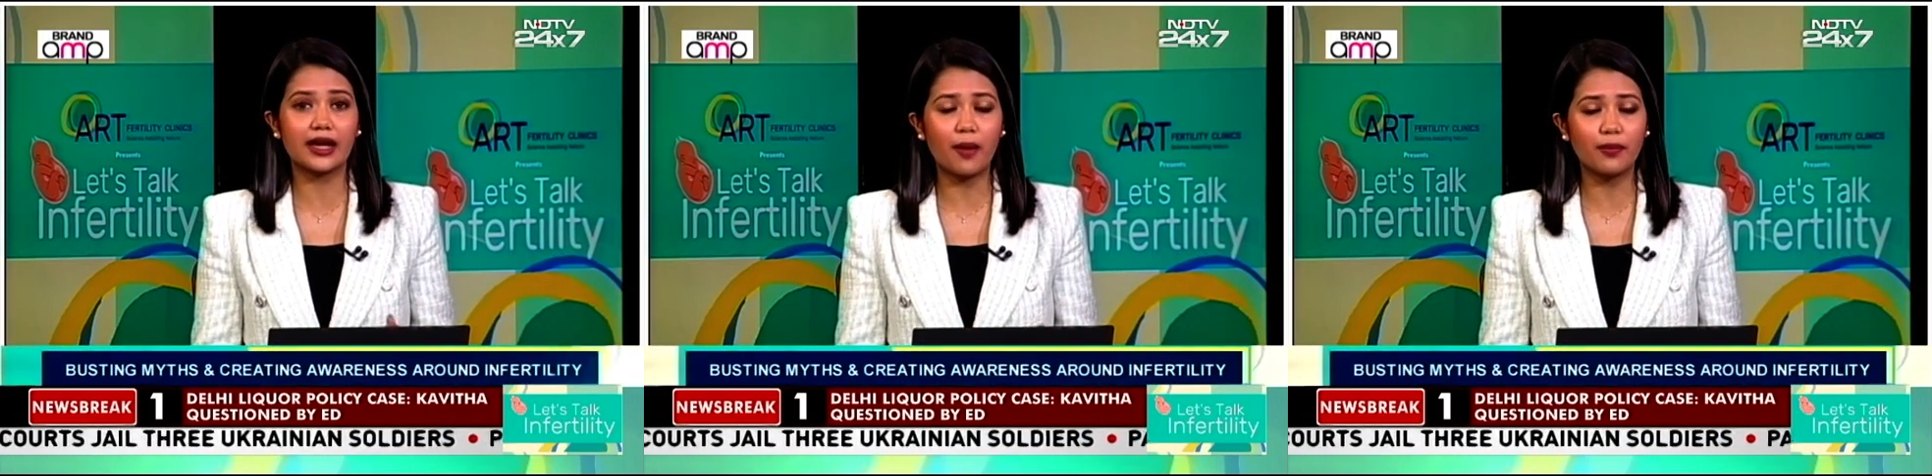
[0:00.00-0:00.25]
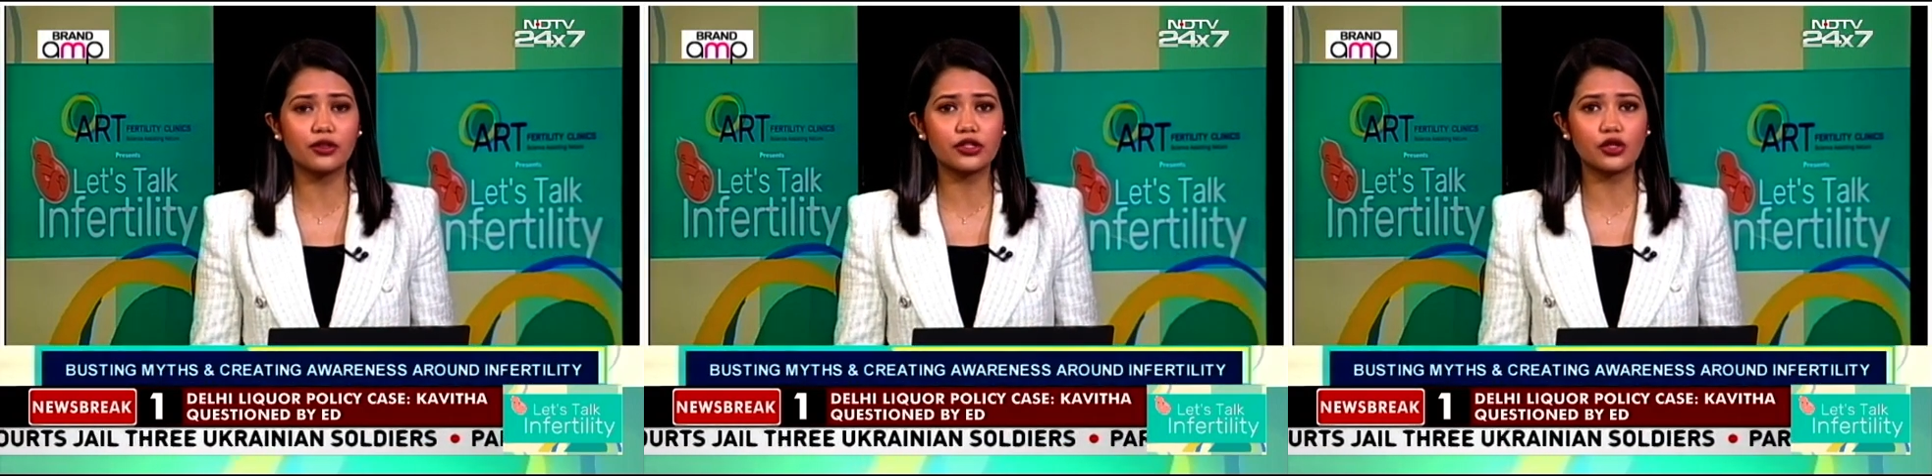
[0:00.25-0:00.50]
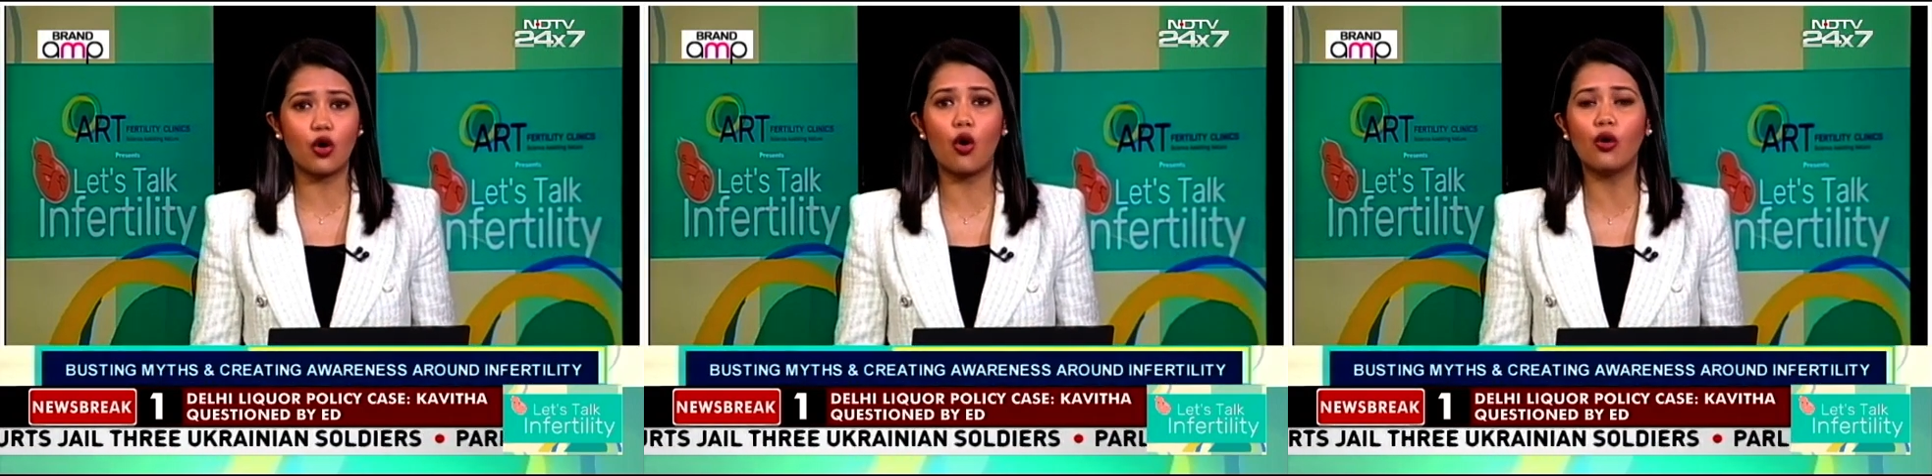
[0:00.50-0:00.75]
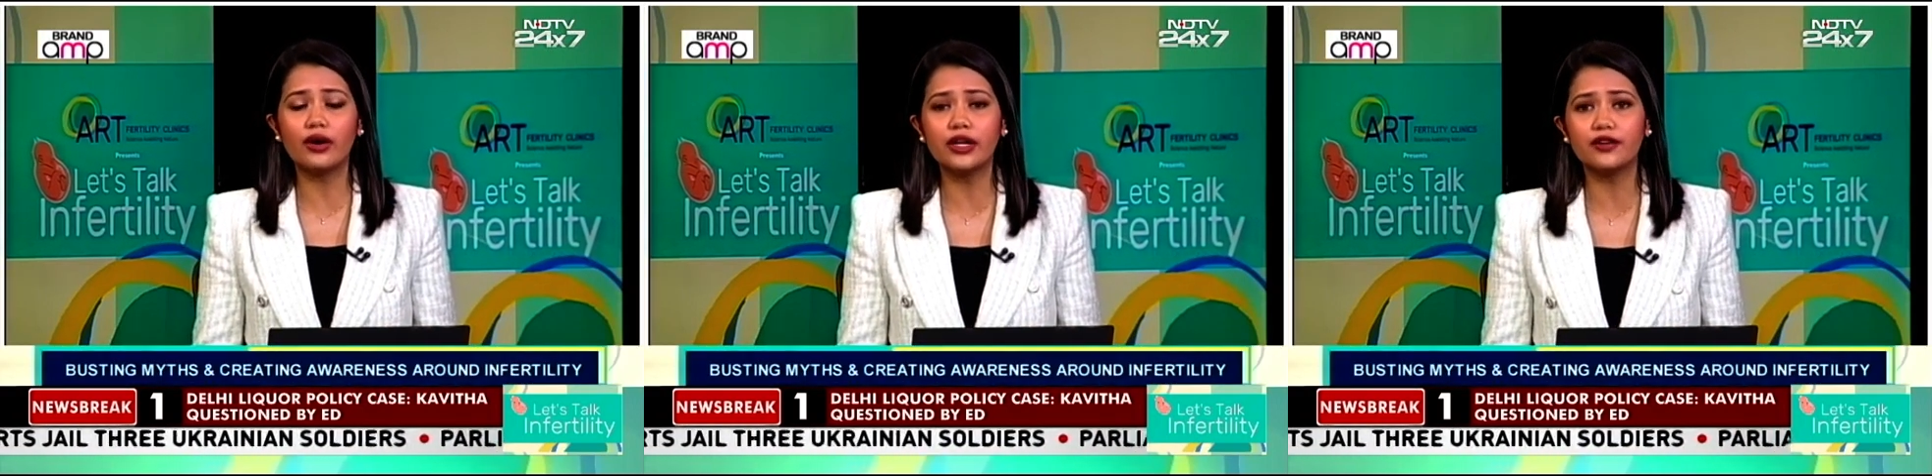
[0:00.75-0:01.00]
couples
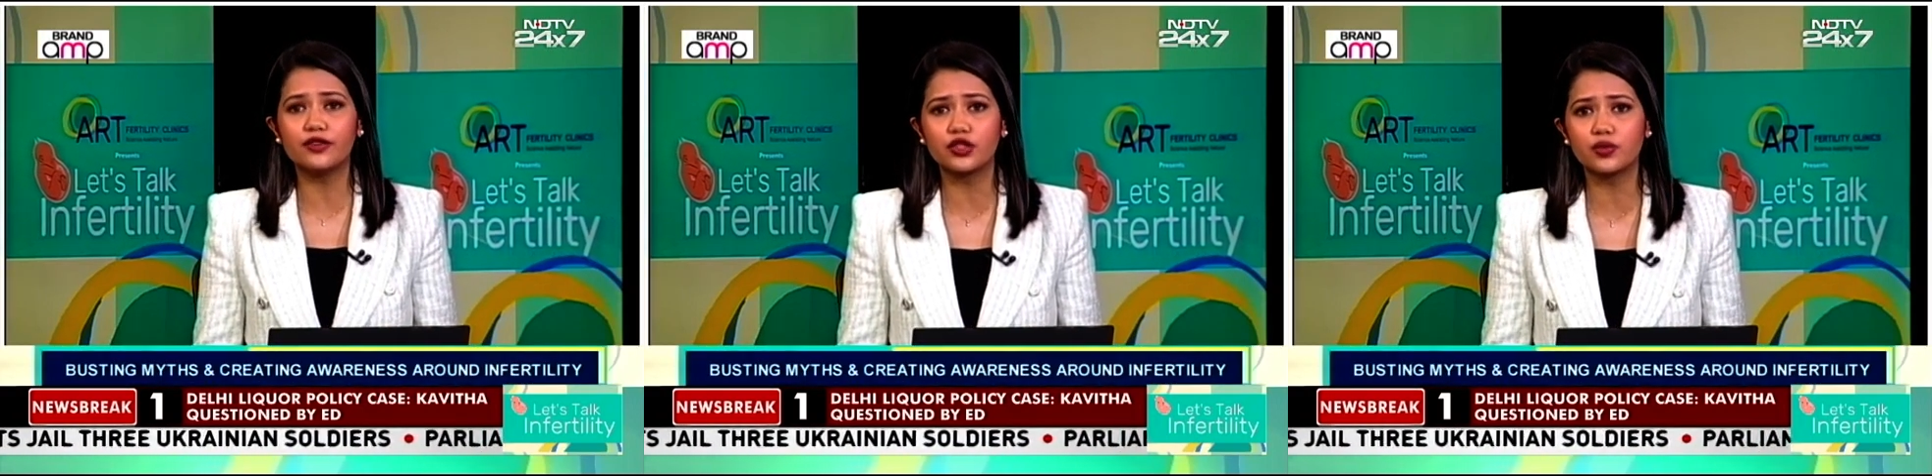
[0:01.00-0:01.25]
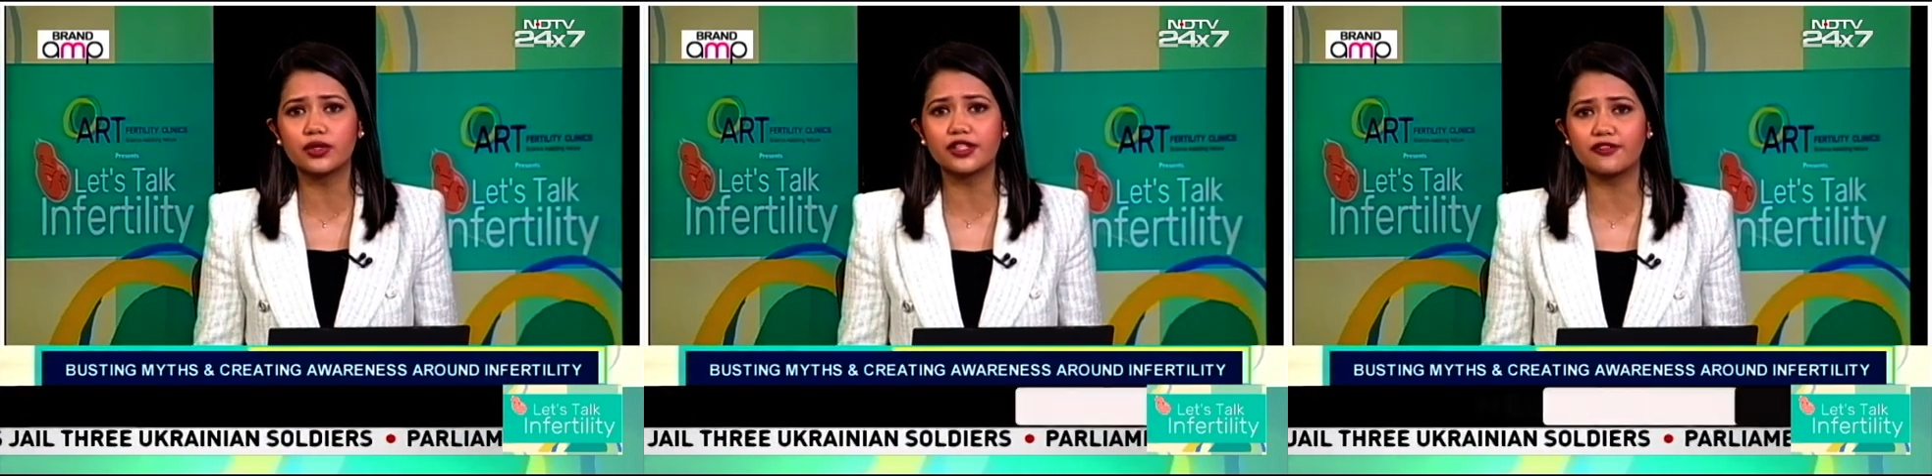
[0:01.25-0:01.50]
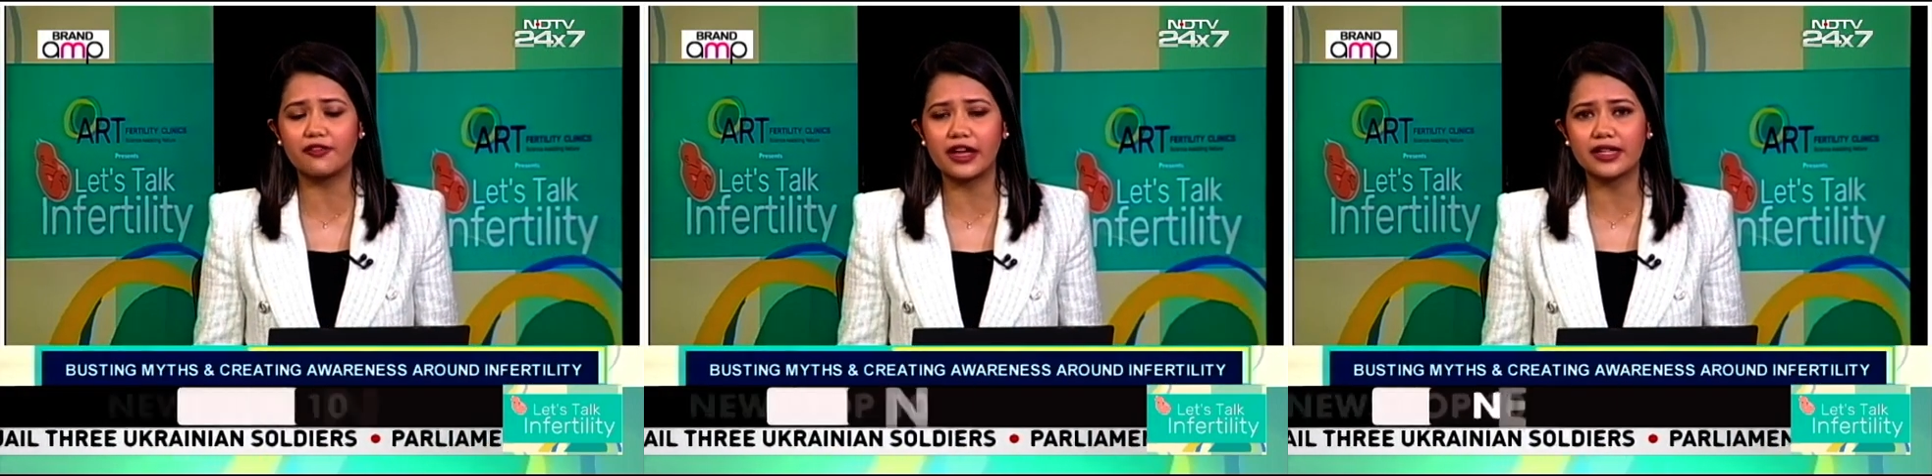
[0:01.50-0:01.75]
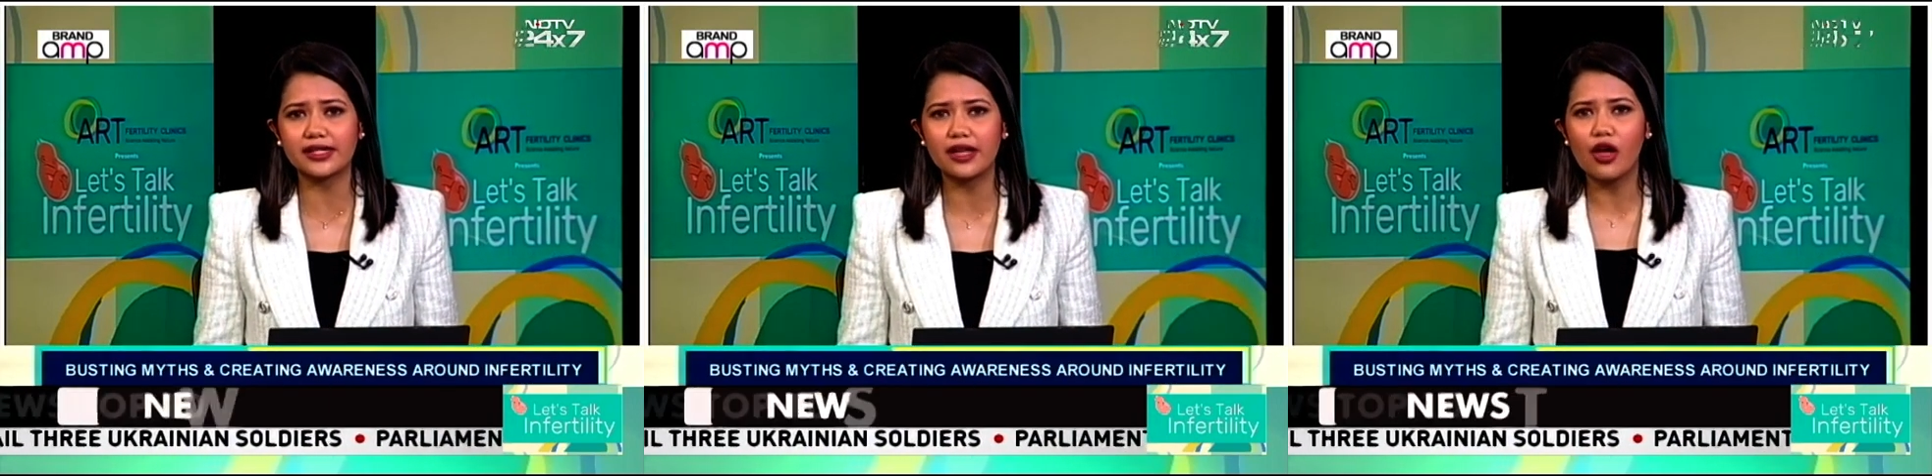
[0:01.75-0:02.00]
or individuals
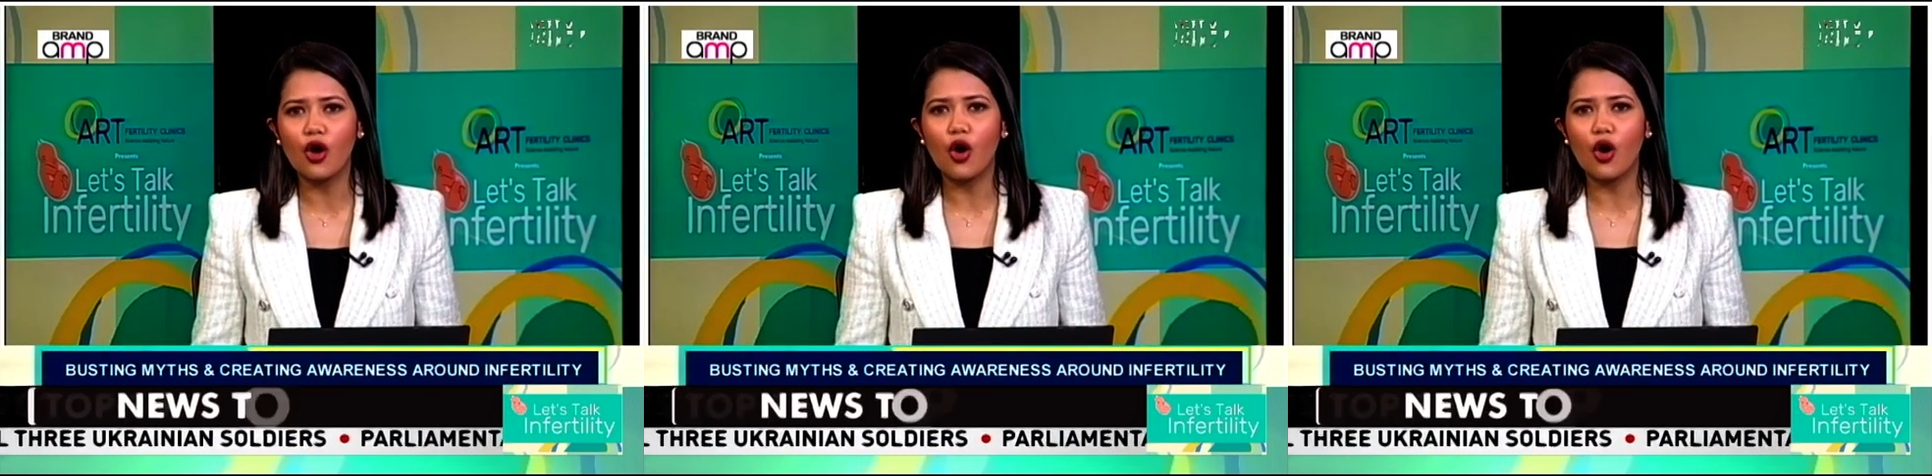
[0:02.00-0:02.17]
face